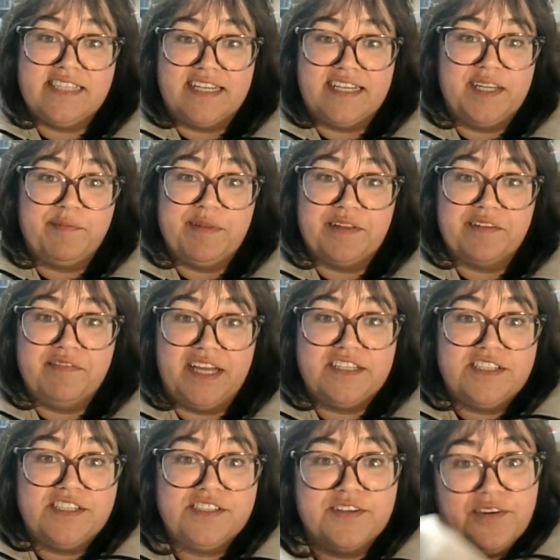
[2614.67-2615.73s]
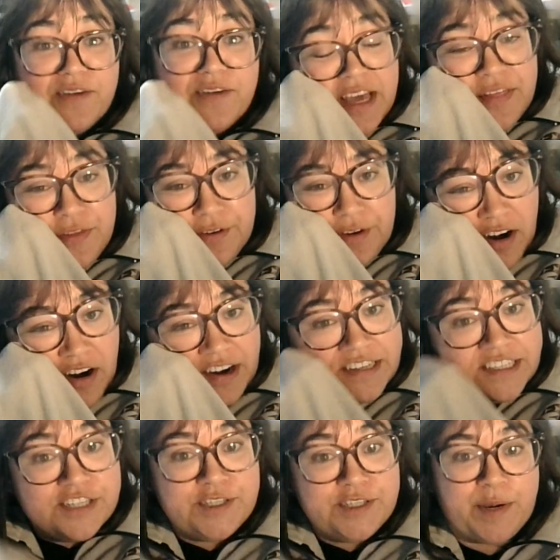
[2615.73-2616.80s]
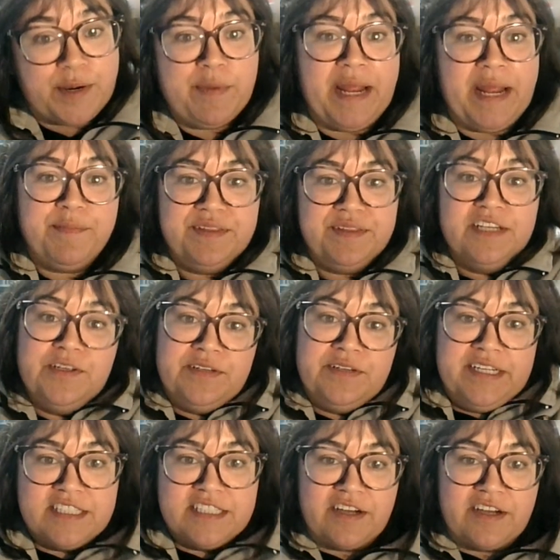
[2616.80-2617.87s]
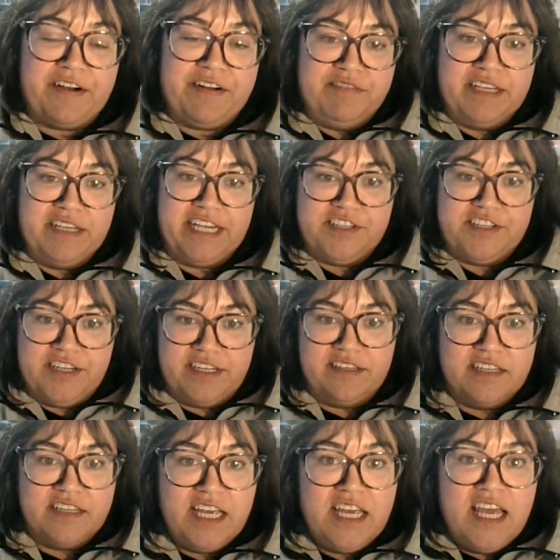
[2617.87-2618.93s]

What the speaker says: sending milk vetch. So they're not hard to germinate, but they do need scarification.